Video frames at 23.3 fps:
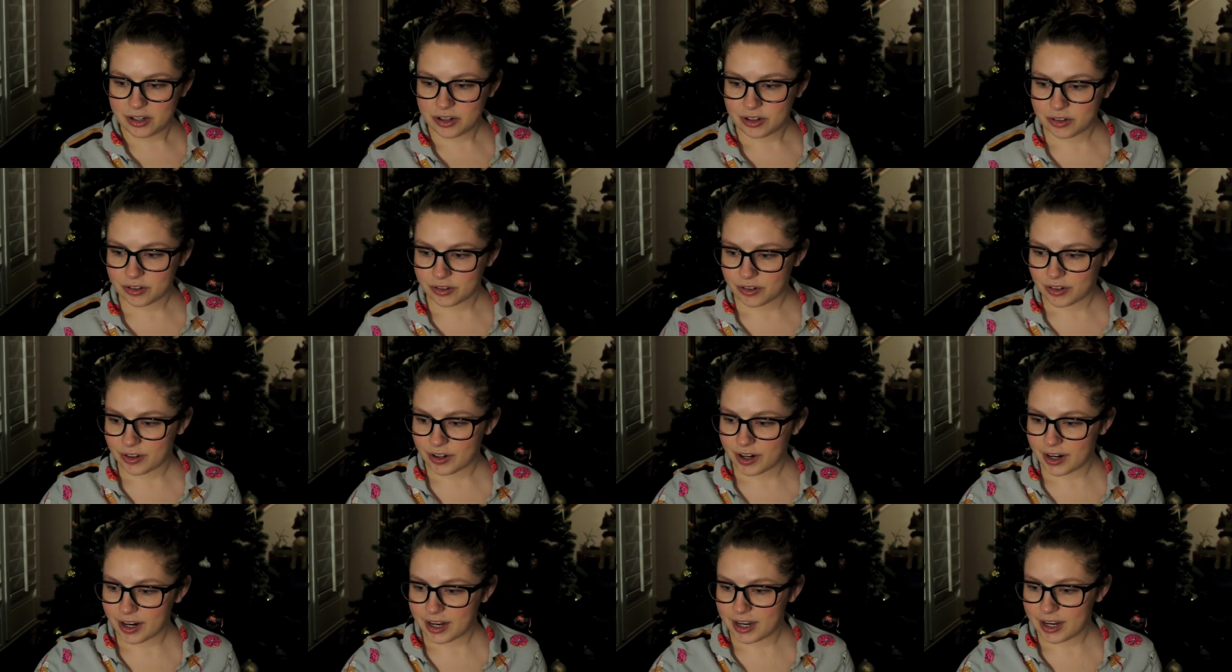
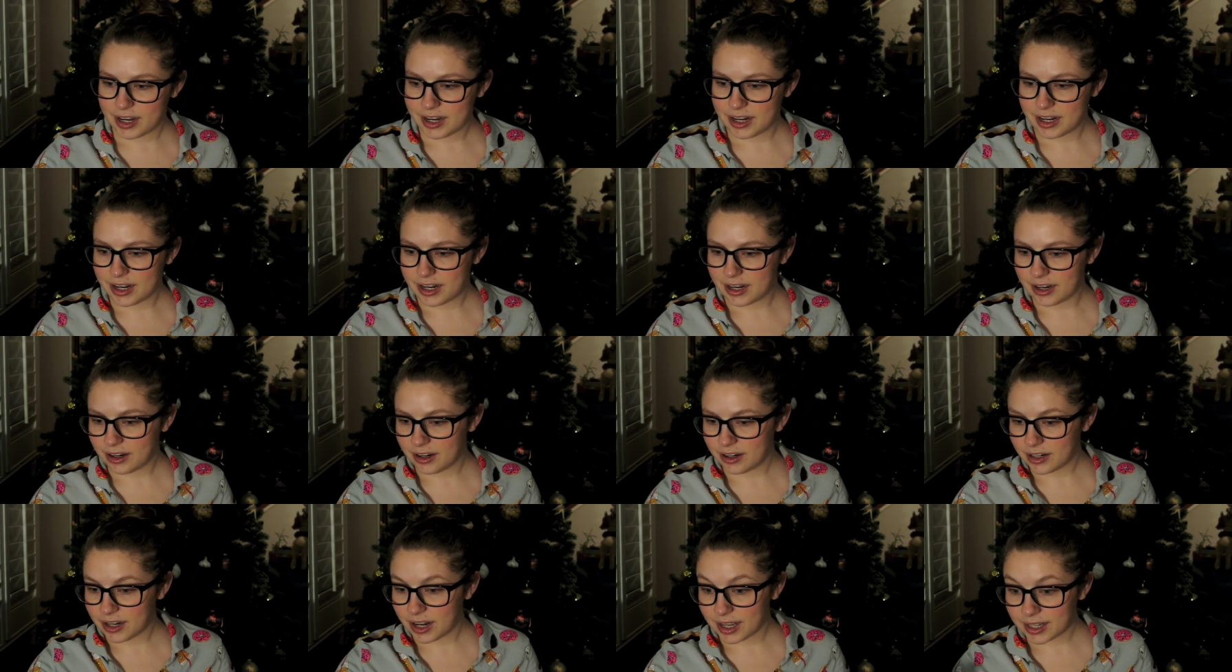right
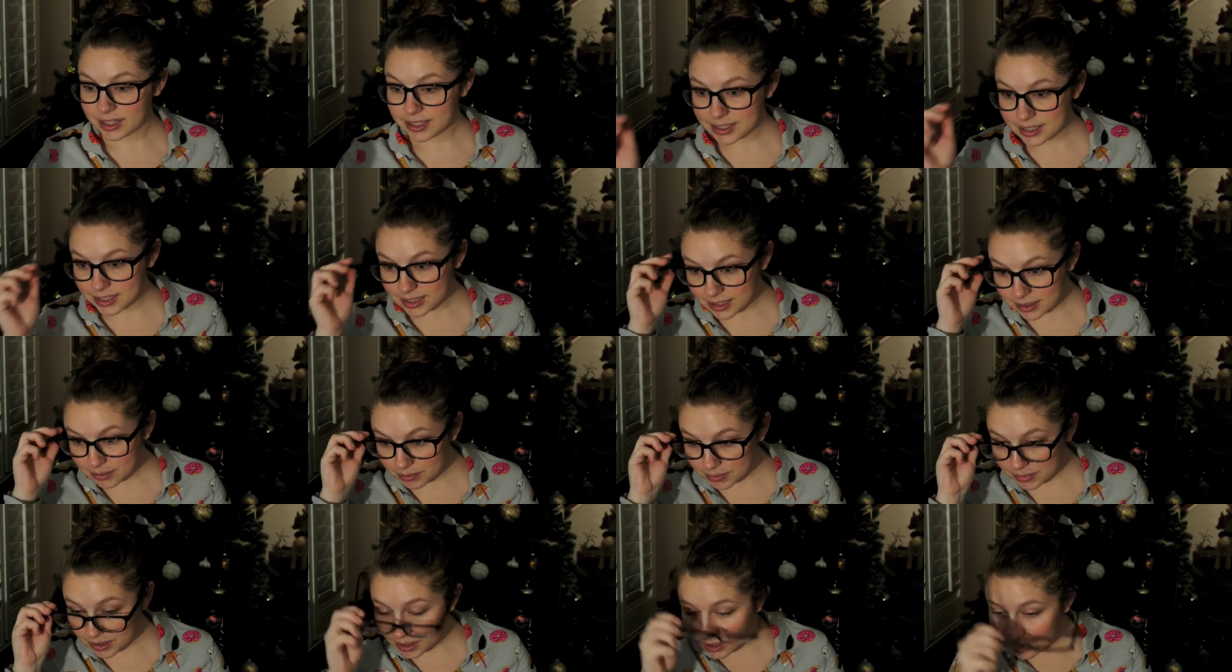here next to
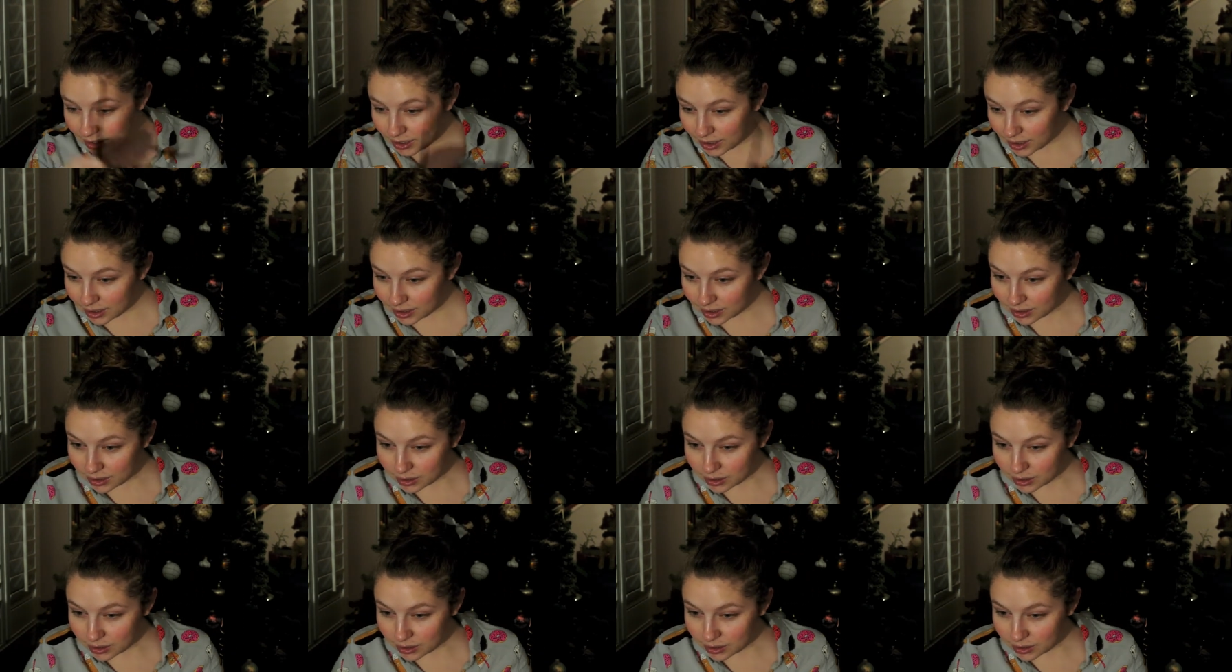me.